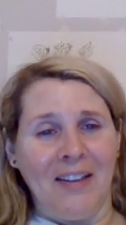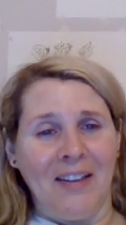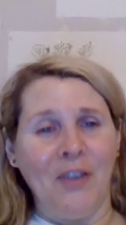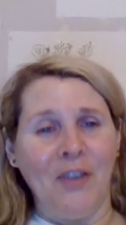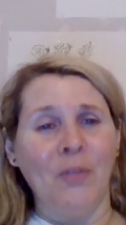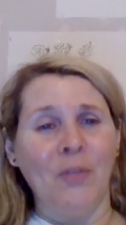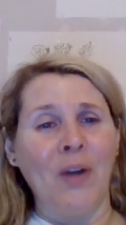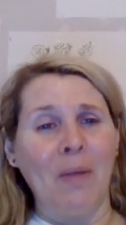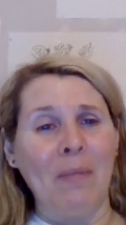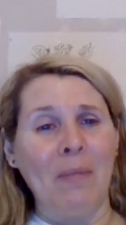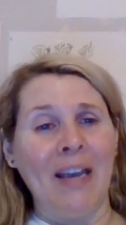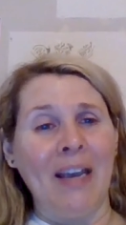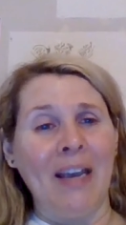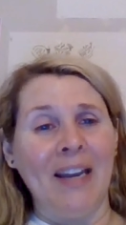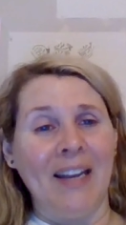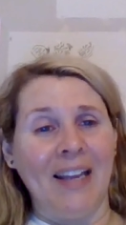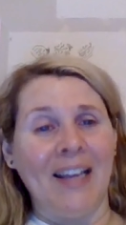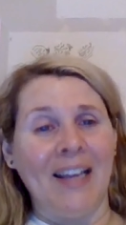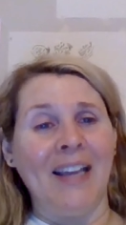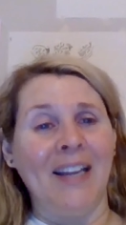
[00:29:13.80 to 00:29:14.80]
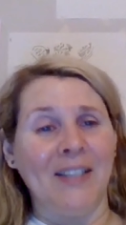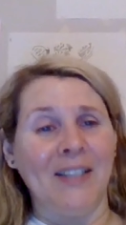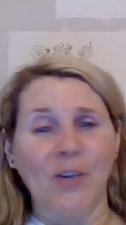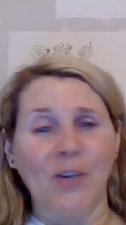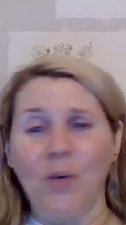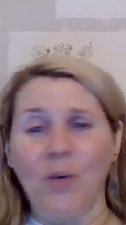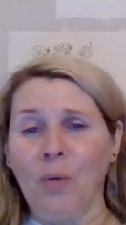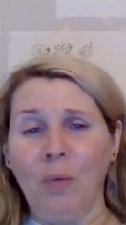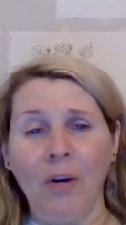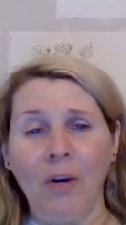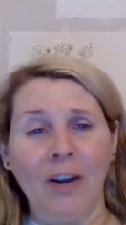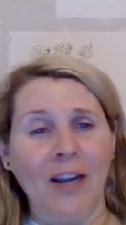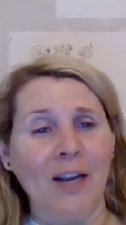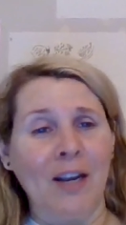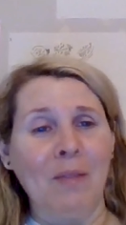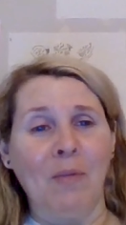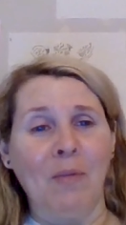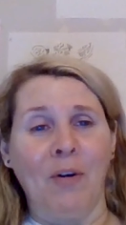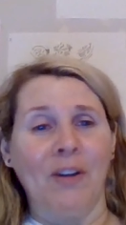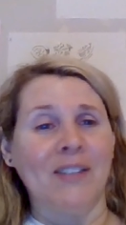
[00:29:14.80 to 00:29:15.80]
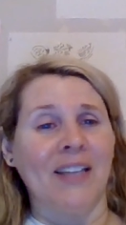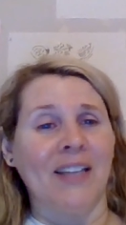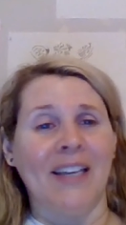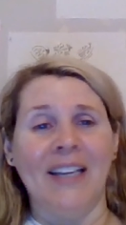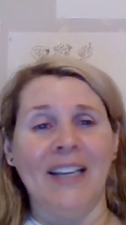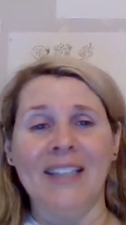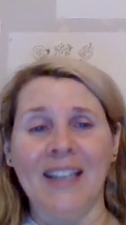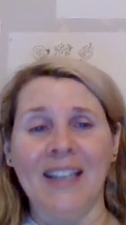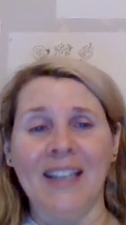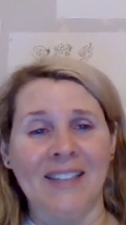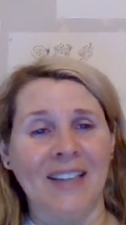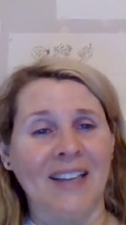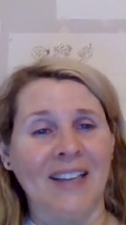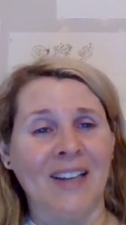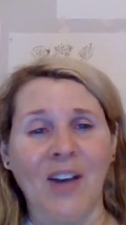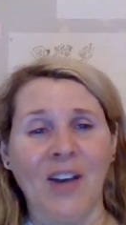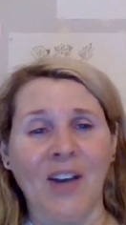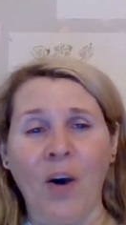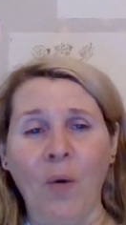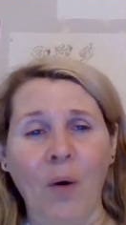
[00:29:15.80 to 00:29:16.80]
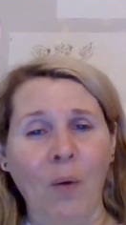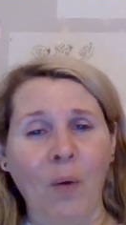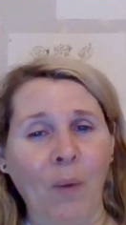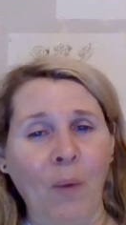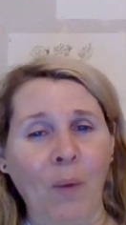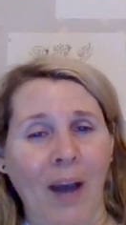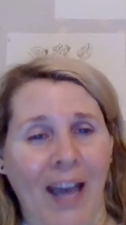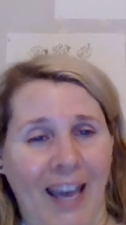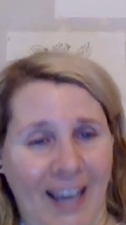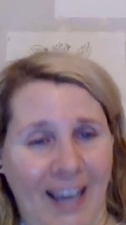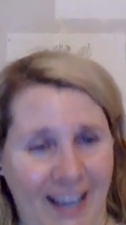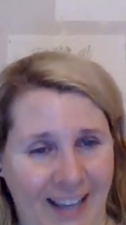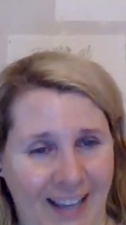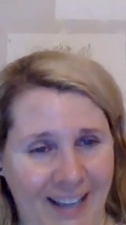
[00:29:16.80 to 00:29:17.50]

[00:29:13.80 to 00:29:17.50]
You know what I mean? He doesn't go to work anymore. It's like he doesn't go away.